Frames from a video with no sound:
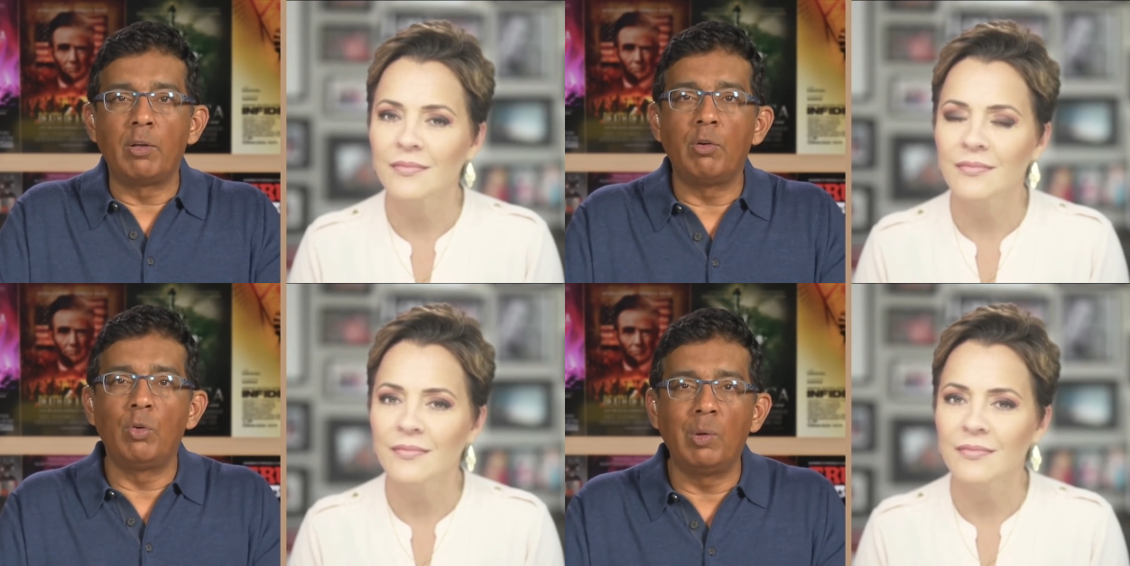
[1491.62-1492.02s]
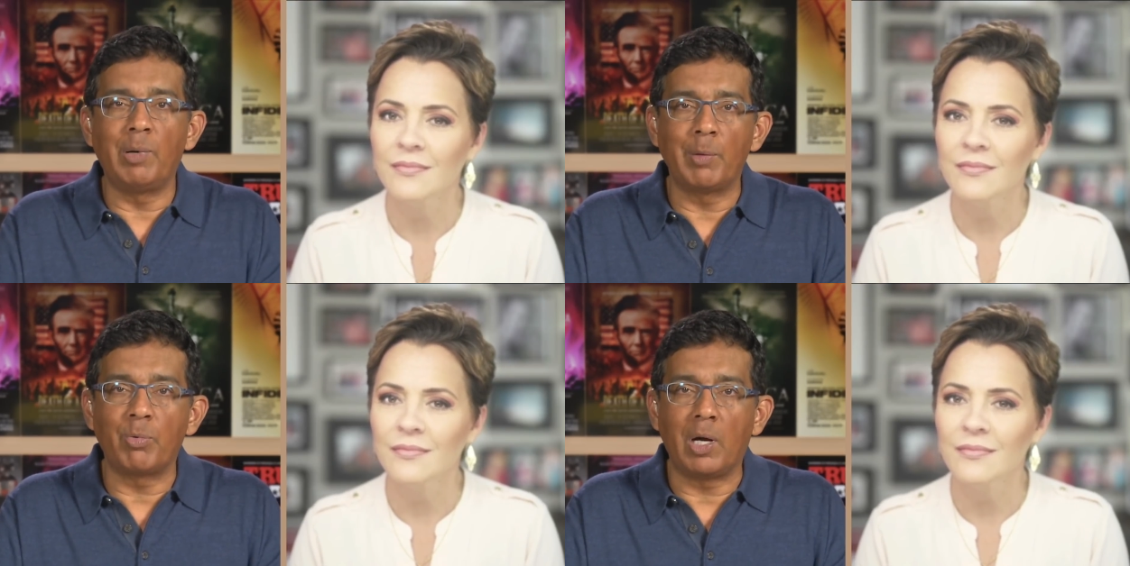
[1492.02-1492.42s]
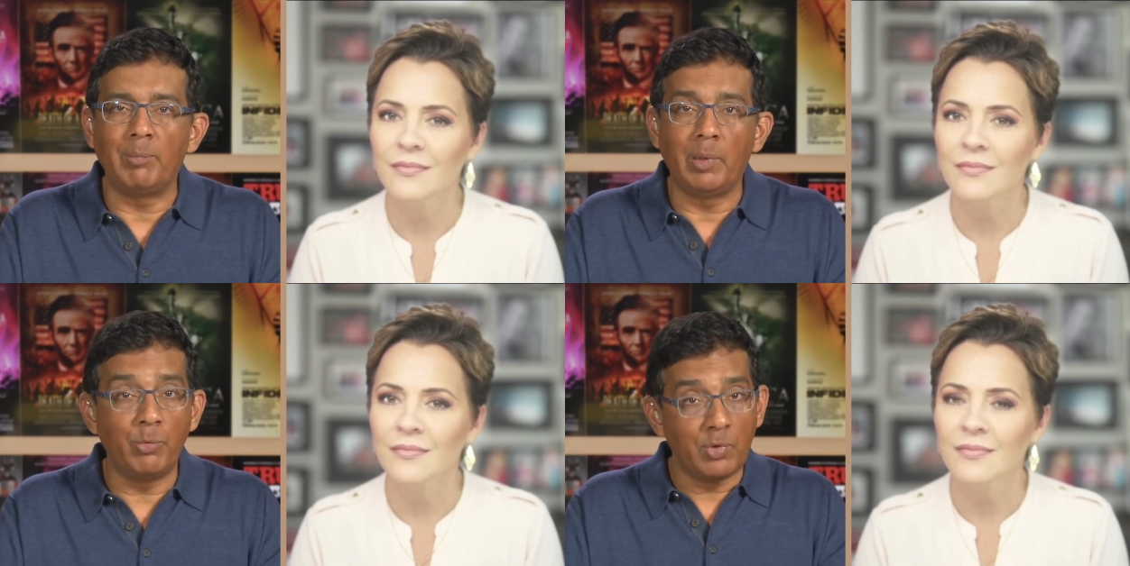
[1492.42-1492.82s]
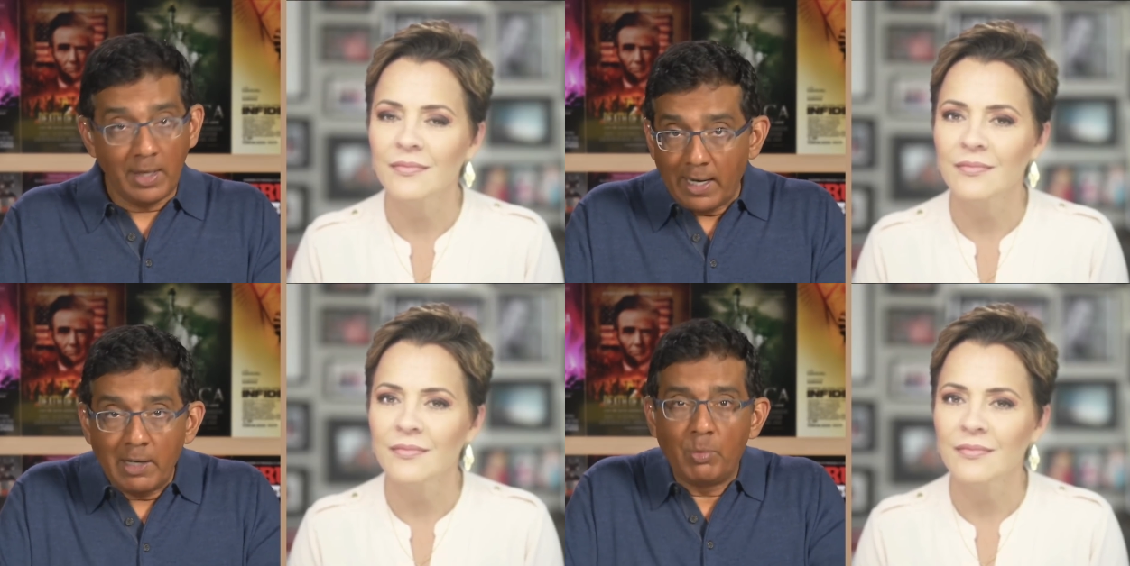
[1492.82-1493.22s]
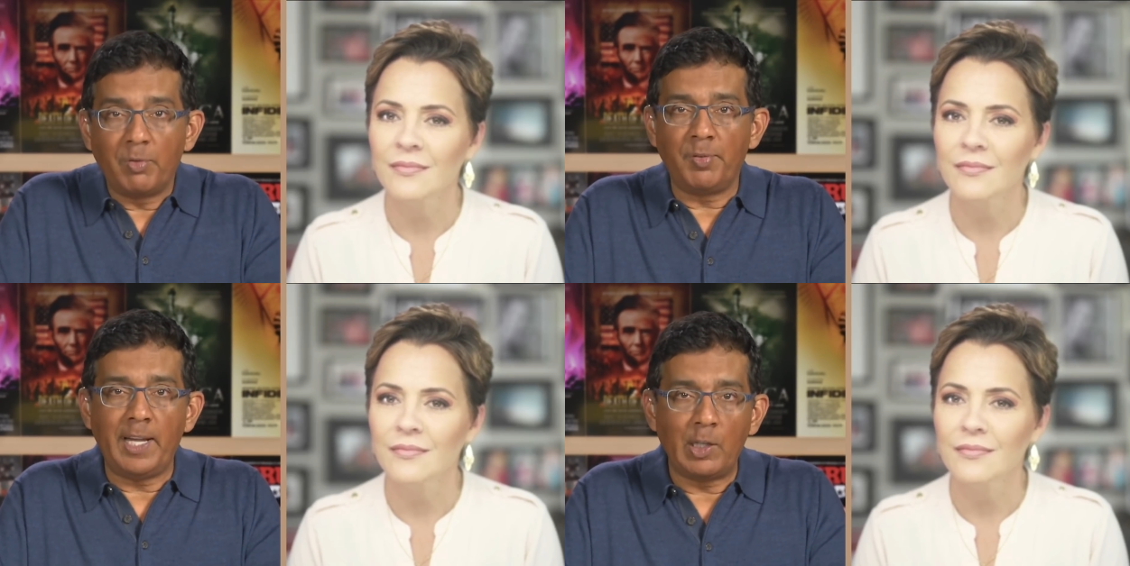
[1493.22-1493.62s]
Speaker 1: to do about problems, and
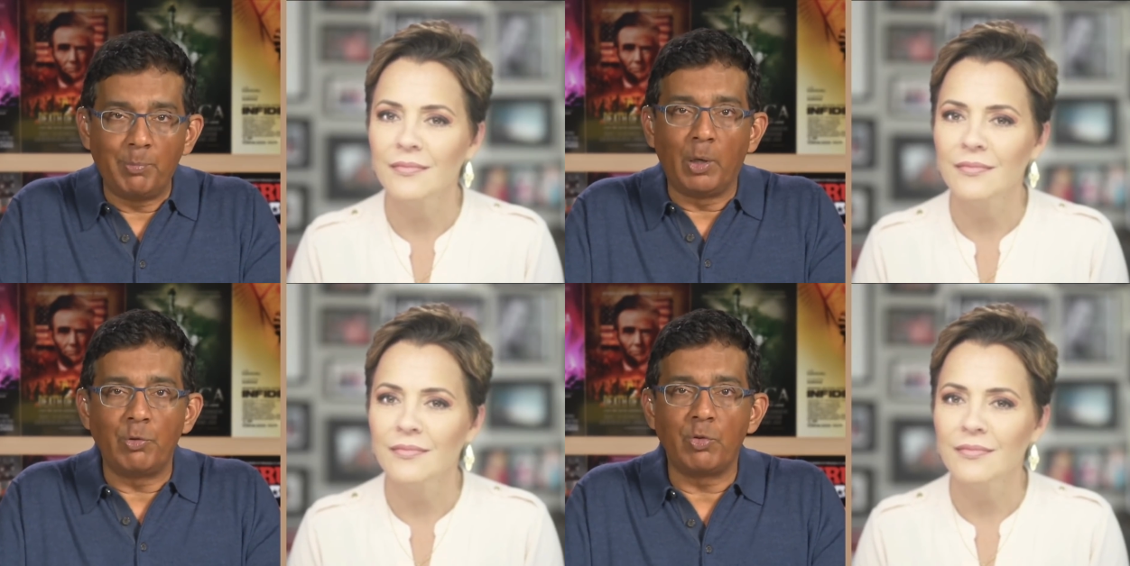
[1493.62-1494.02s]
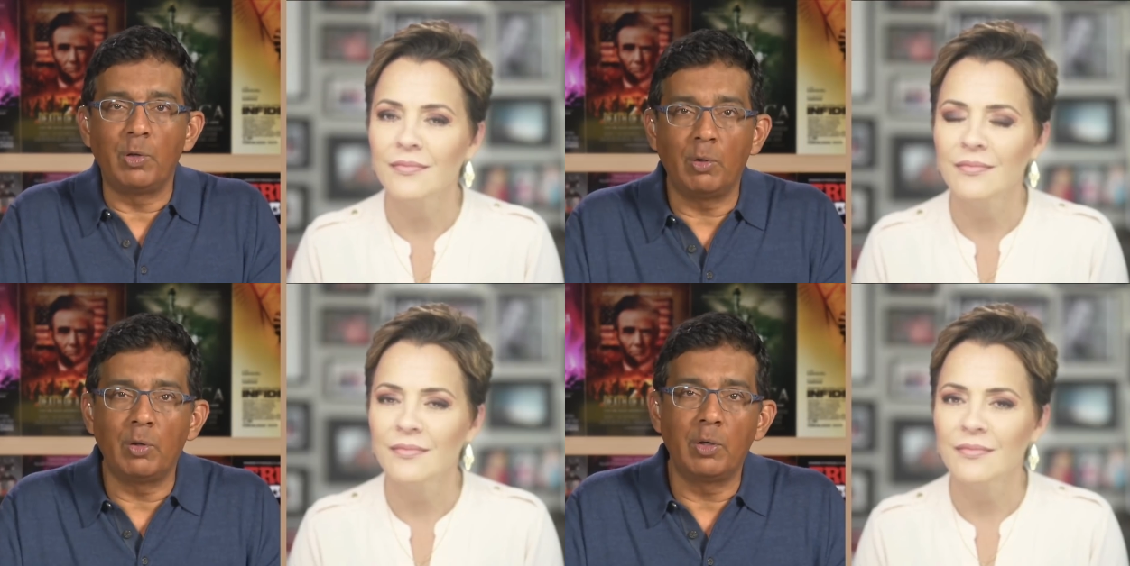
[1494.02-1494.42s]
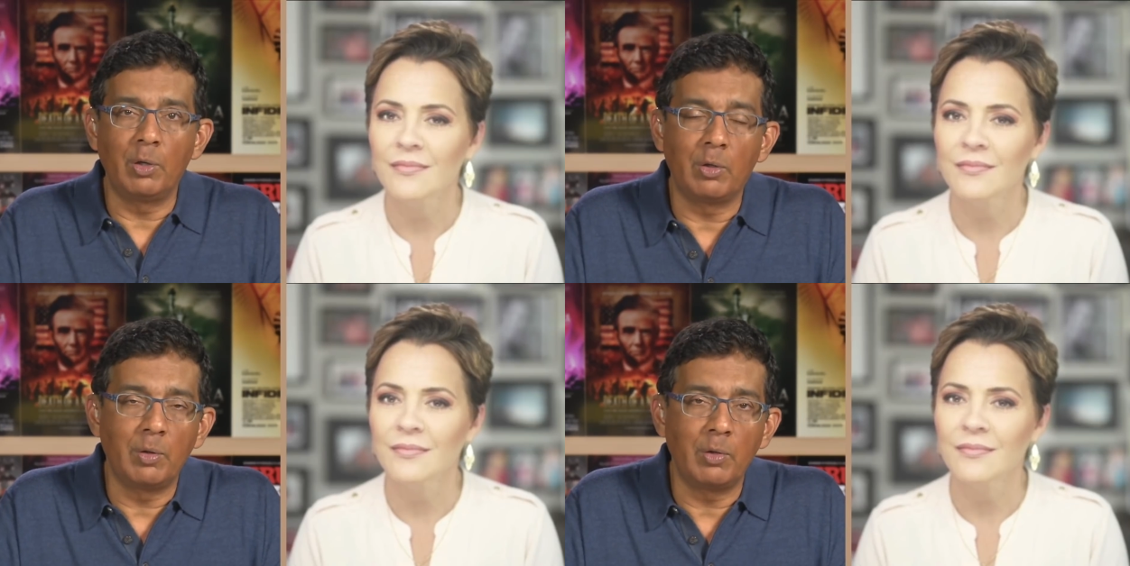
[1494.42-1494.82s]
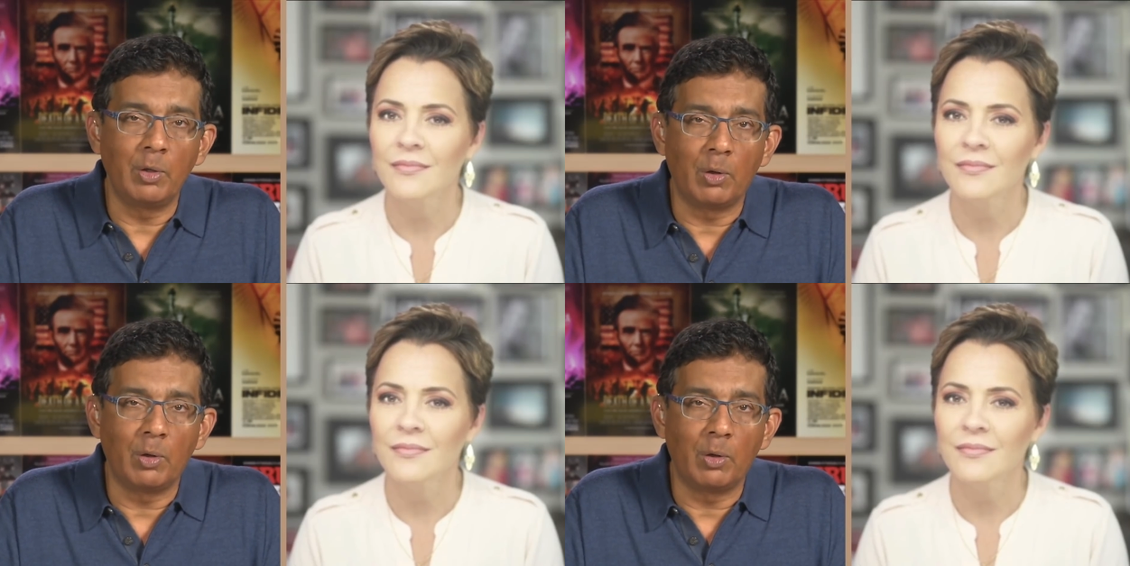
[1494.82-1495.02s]
reflect both so your